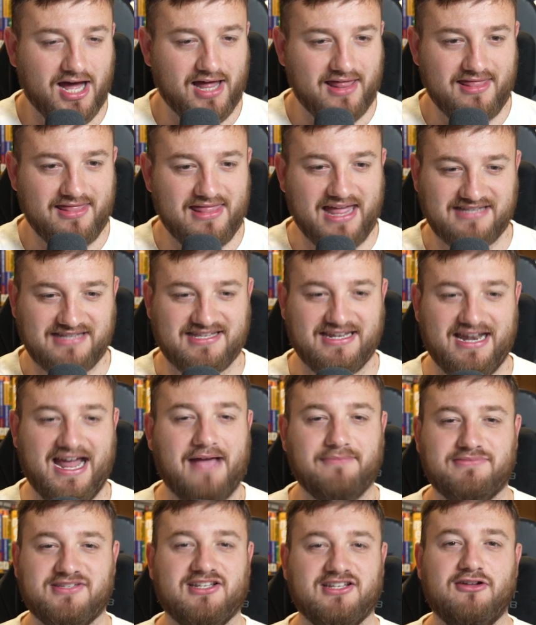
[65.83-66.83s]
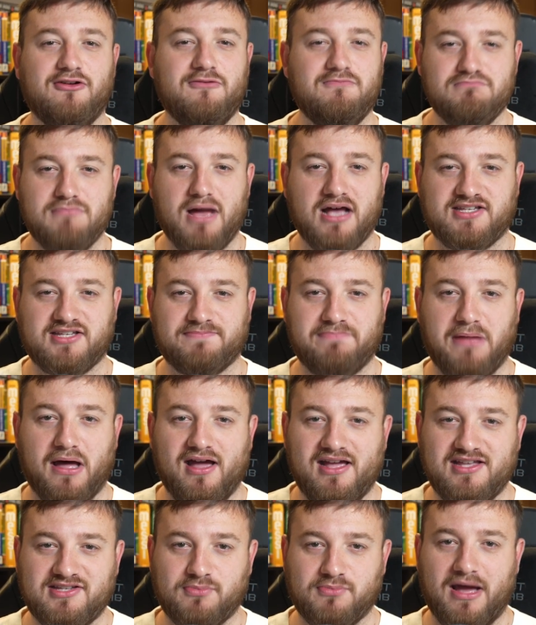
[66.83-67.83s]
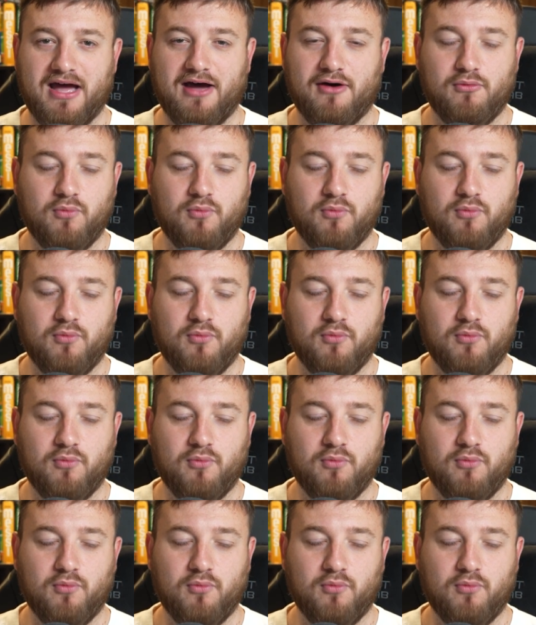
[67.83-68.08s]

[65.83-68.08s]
That's an absolute must buy as well.